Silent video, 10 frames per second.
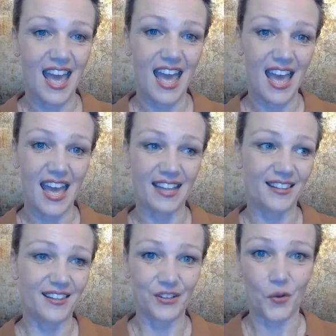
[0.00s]

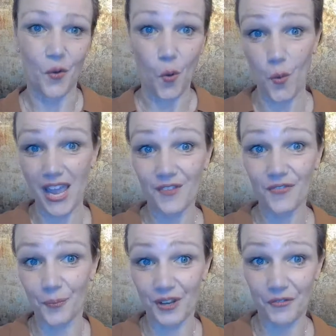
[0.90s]
and, you know, away
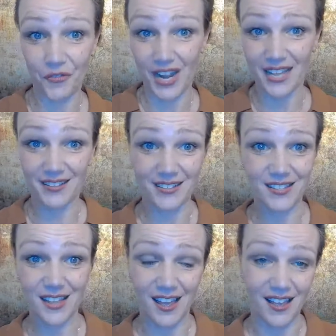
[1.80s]
from their
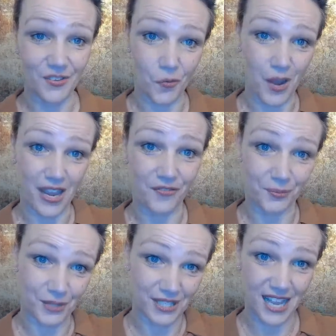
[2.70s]
friends and away
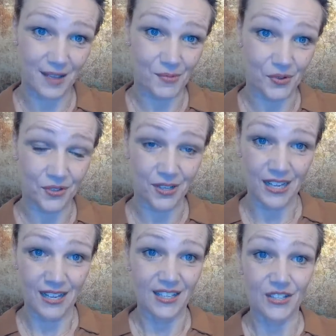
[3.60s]
from the stable.
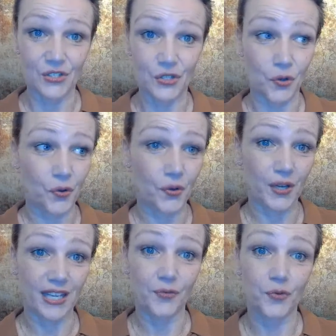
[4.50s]
So
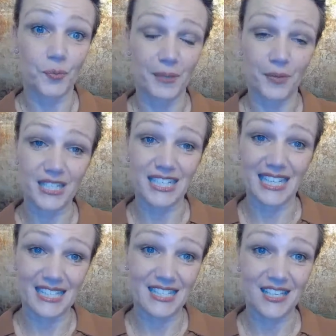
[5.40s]
it will be much
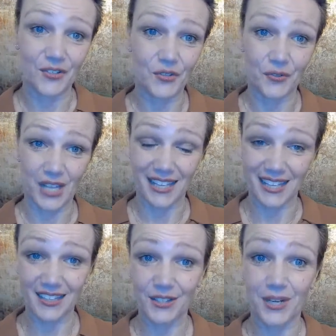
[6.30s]
easier to then
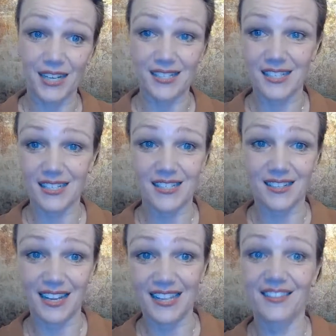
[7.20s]
get
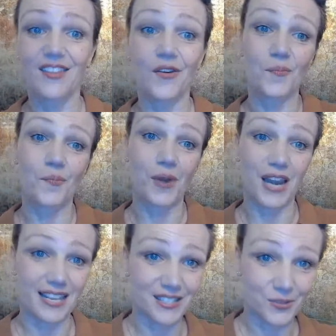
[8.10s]
relaxation in a
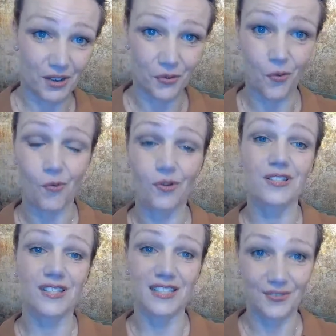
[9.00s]
place where the
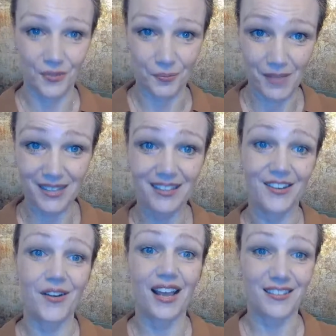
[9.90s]
horse is
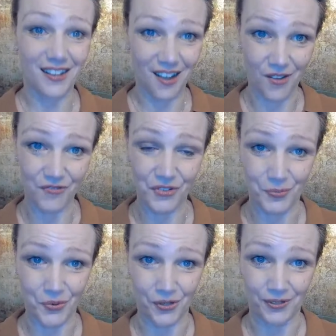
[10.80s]
familiar and
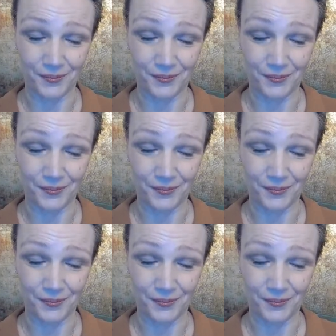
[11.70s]
comfortable.